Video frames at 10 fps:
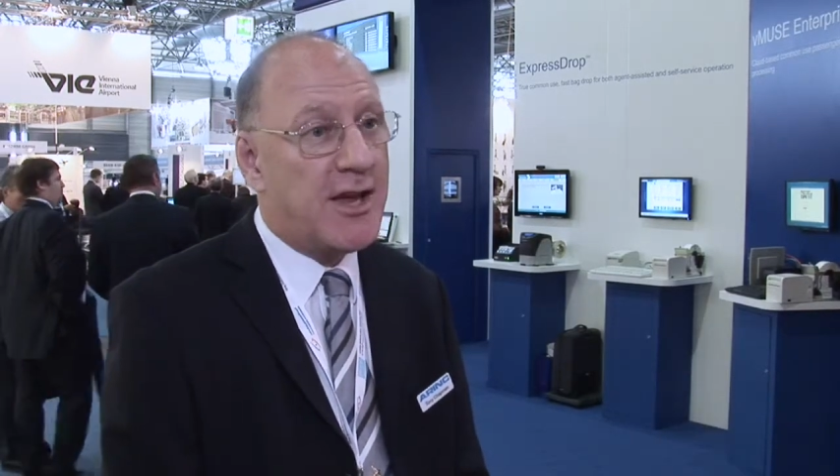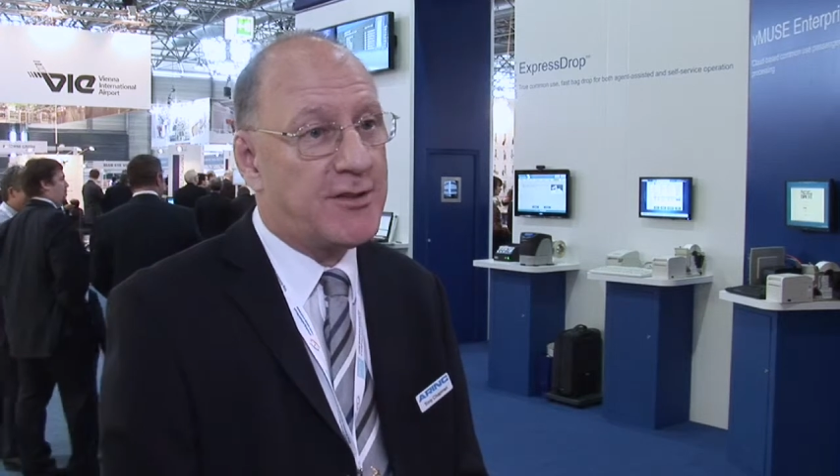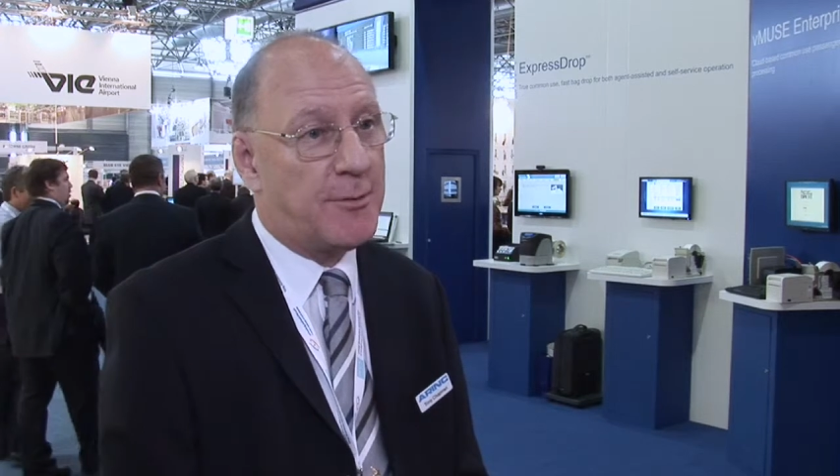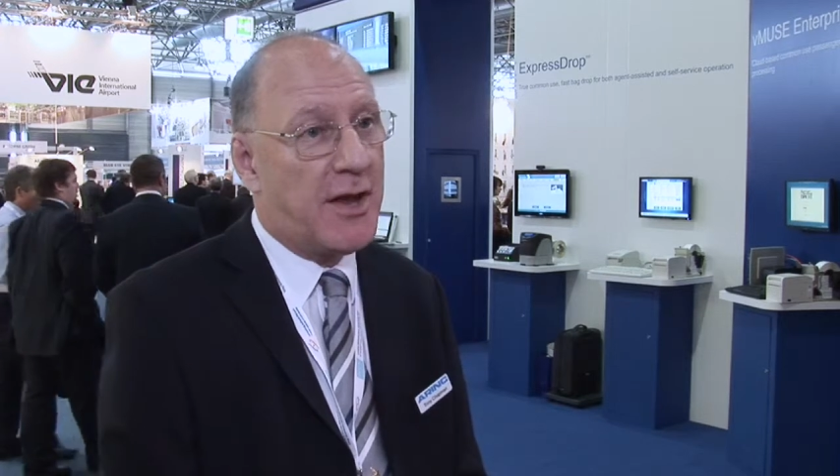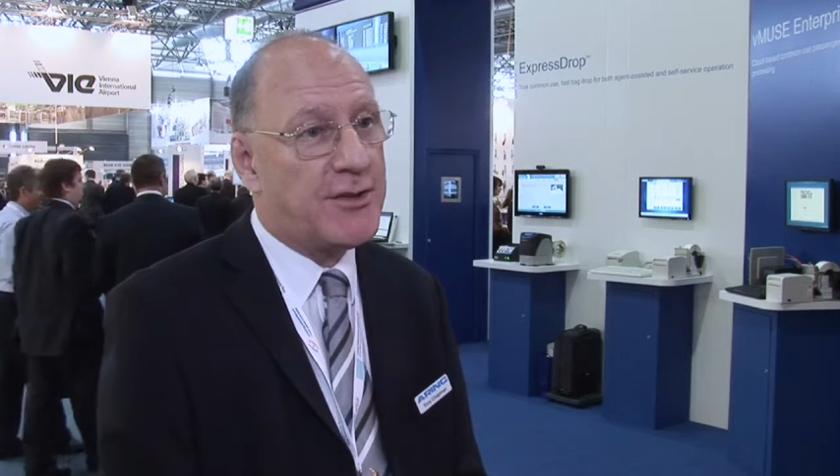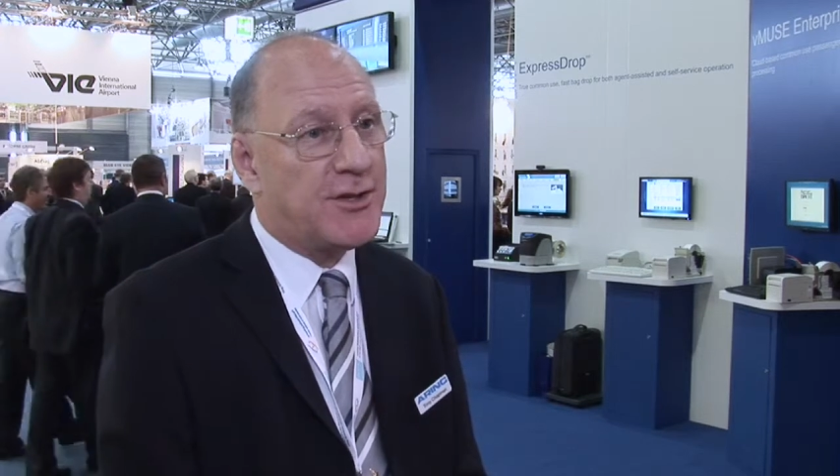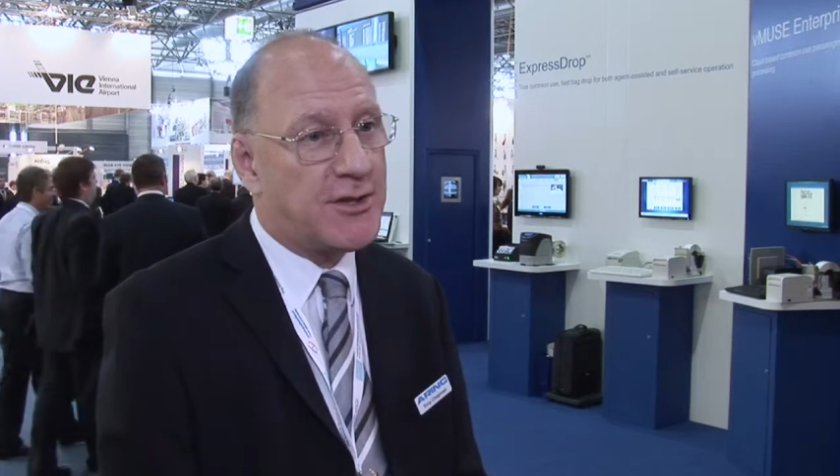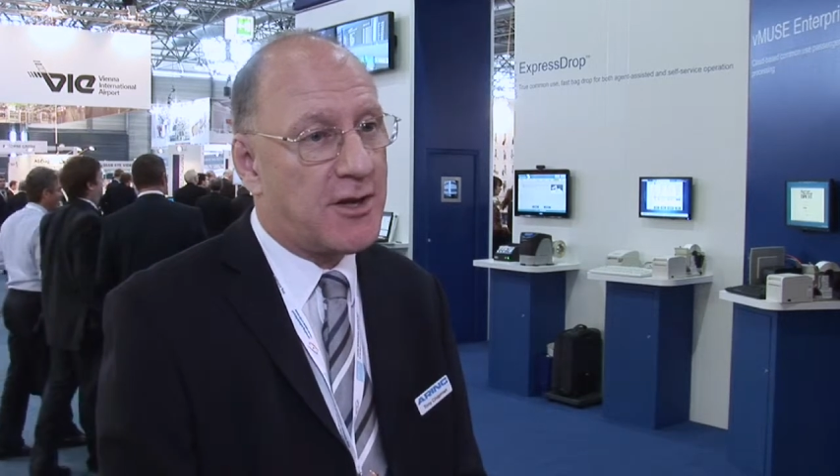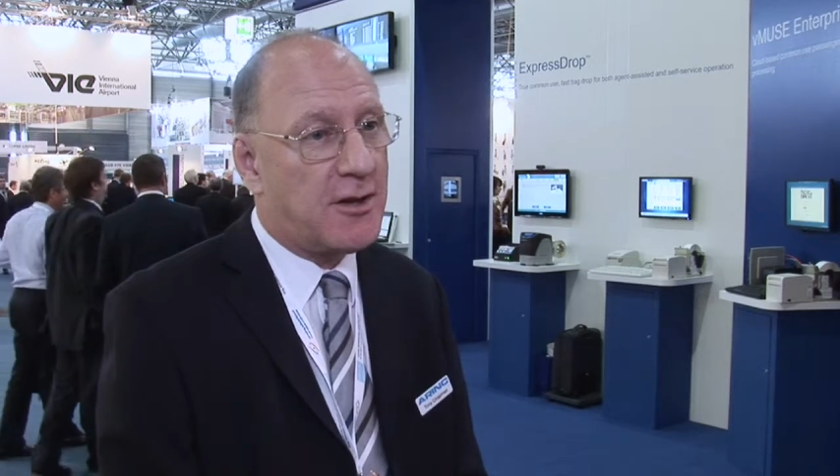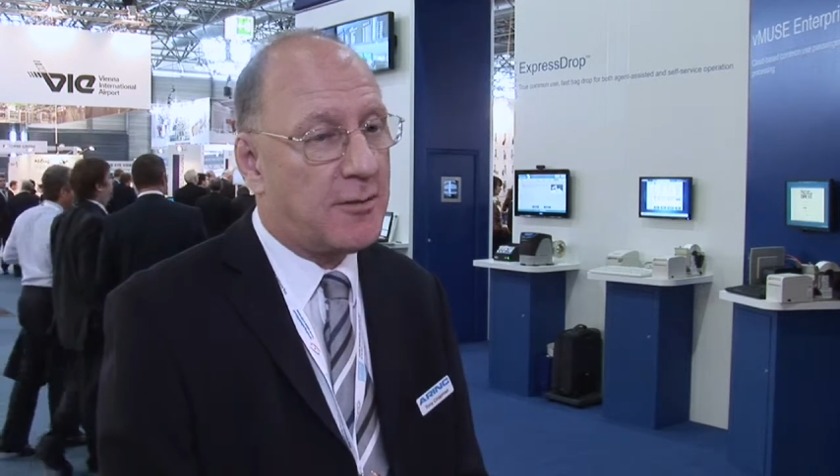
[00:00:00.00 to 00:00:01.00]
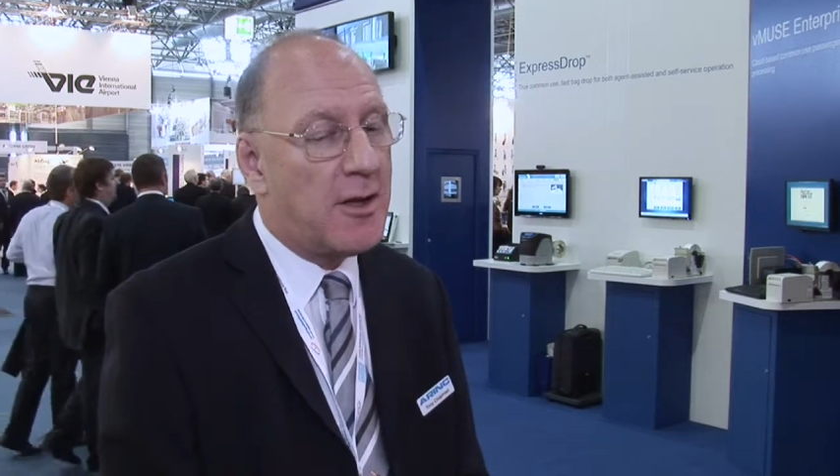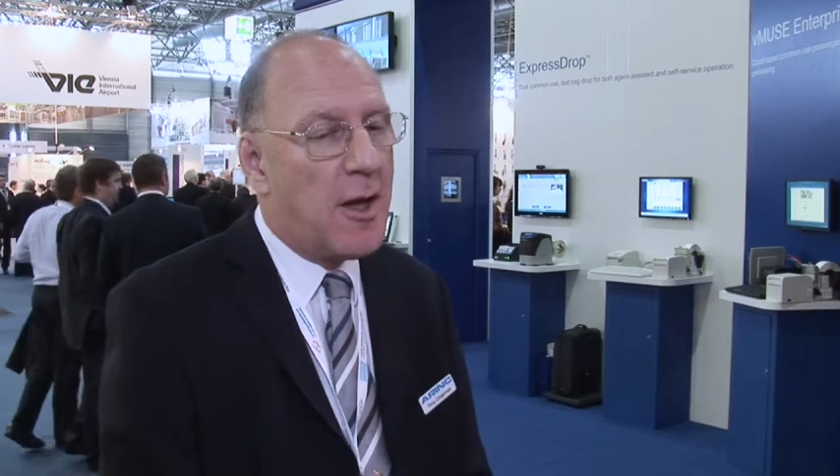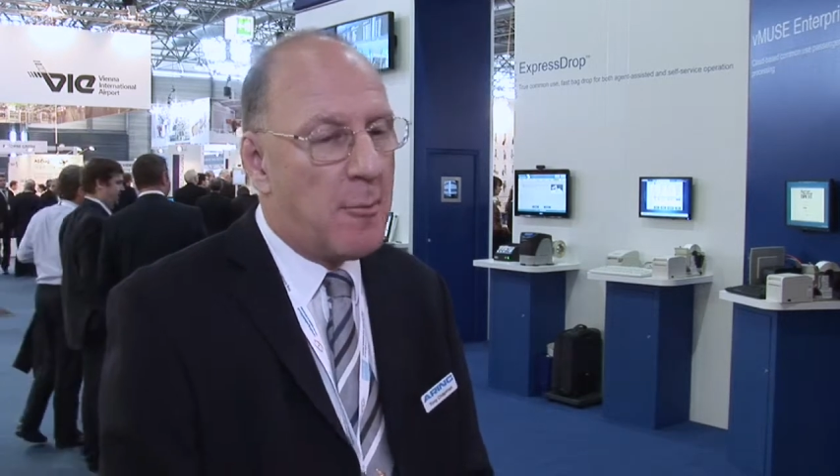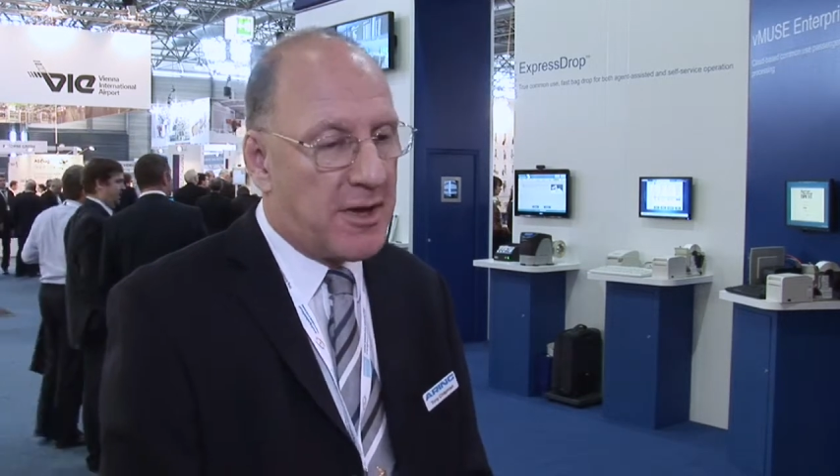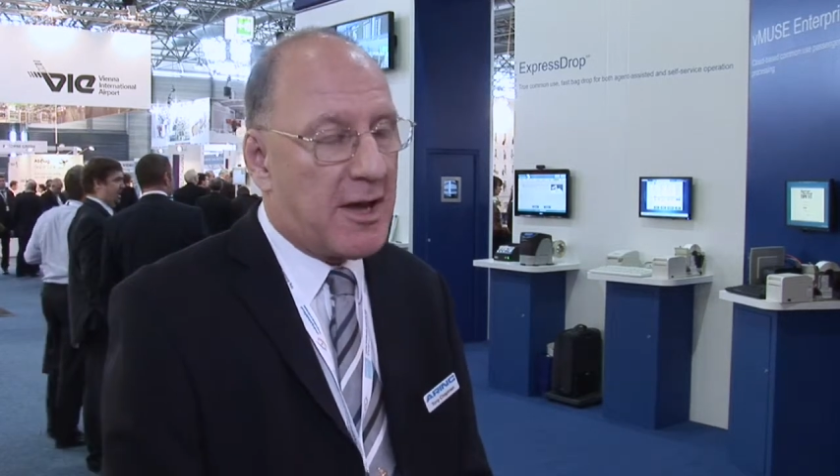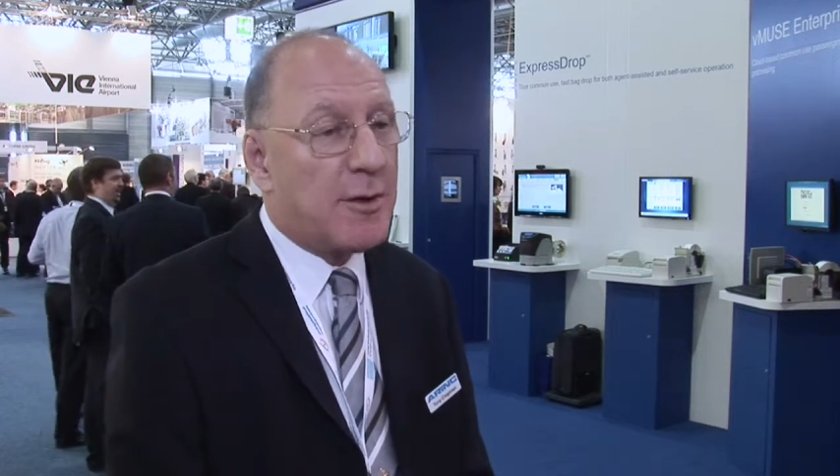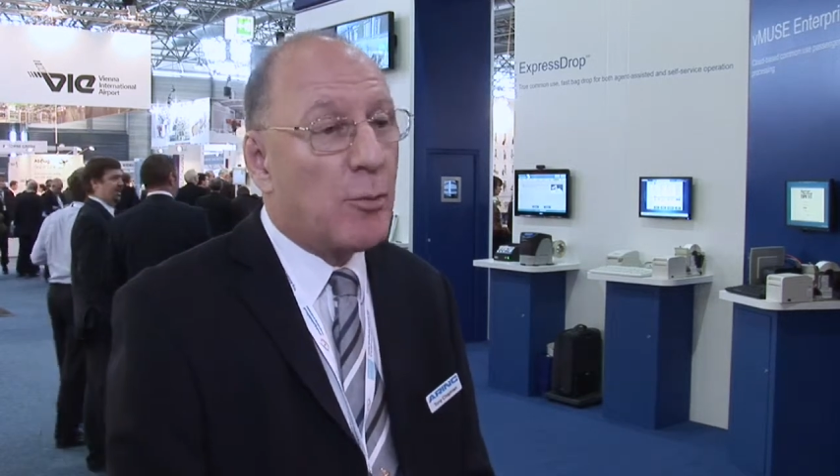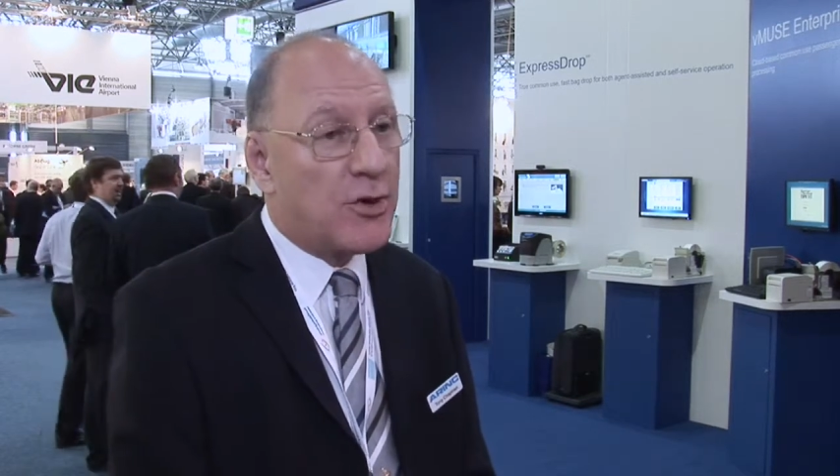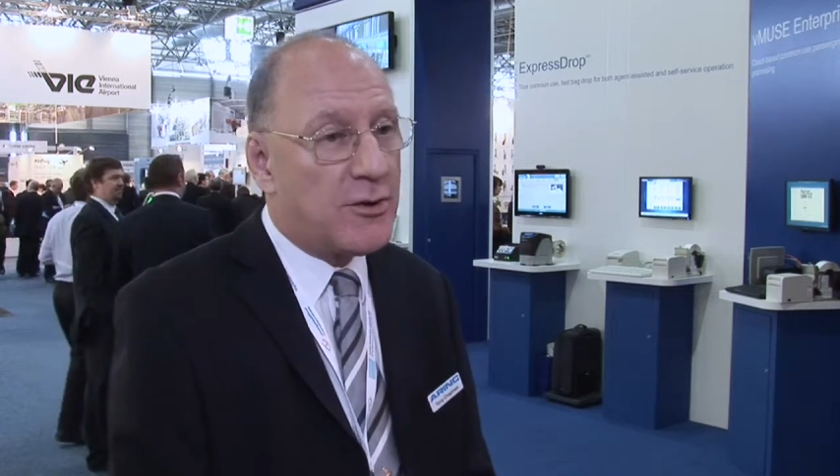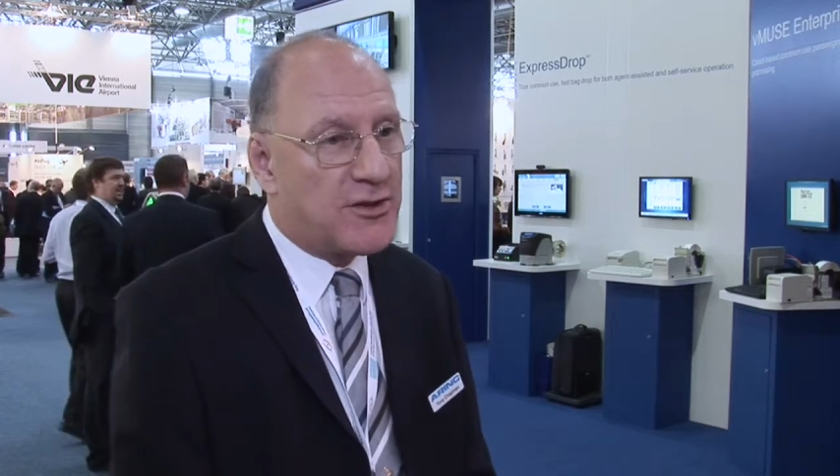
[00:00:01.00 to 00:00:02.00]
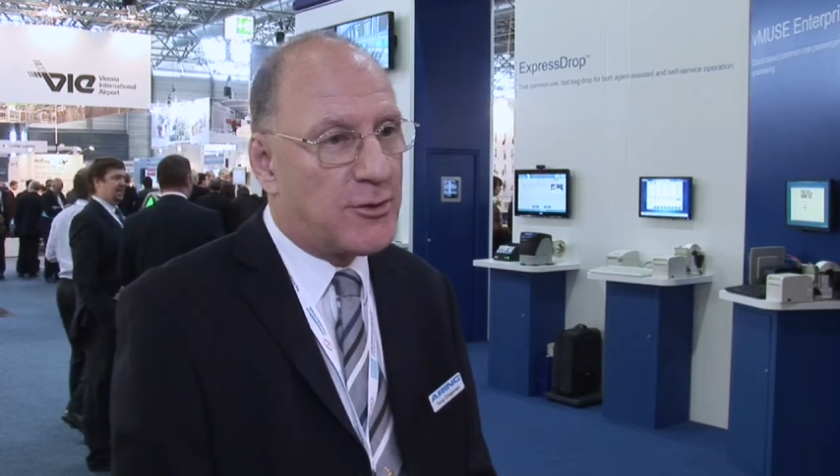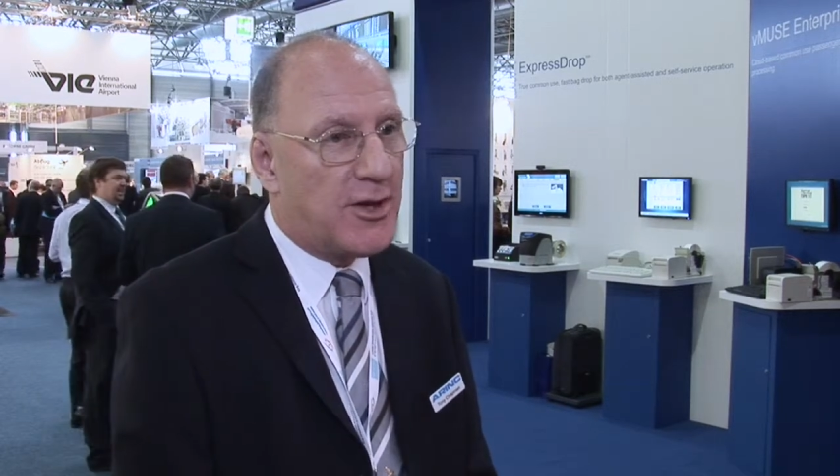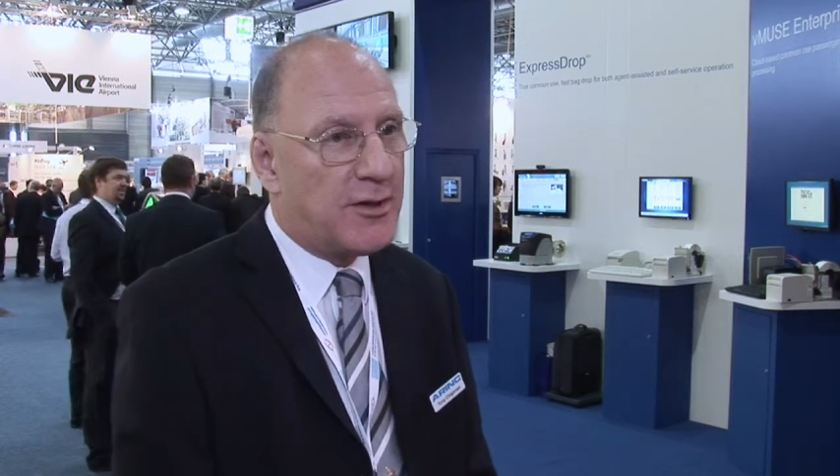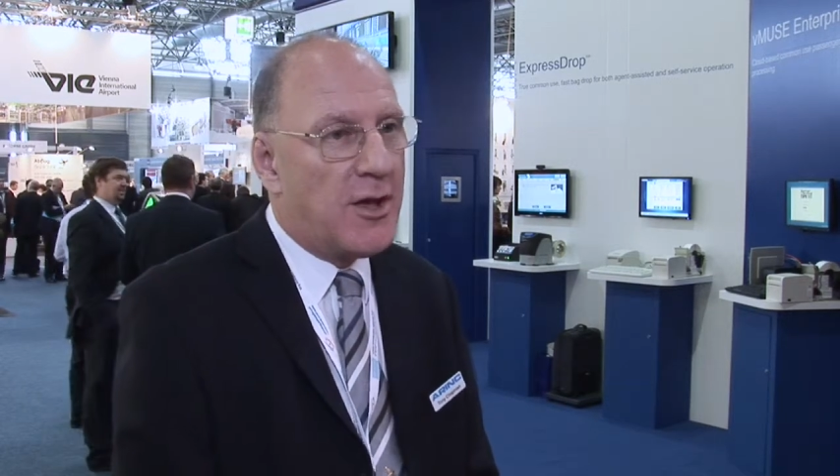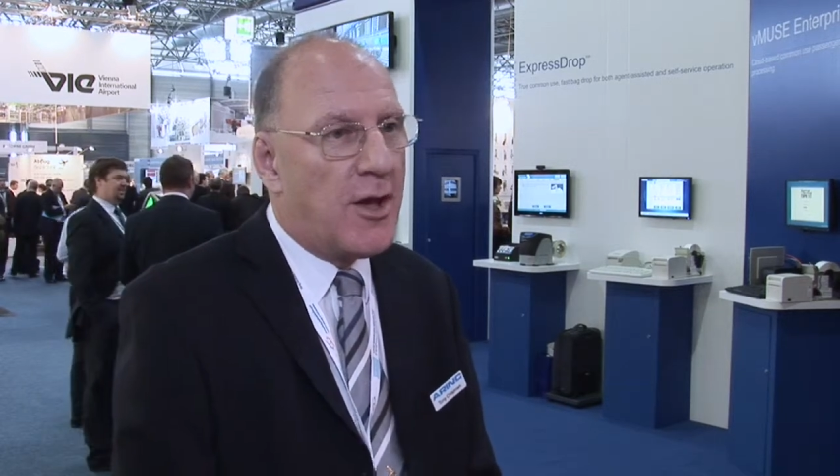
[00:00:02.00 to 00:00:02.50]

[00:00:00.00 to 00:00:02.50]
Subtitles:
yes, and passengers are becoming more used to it.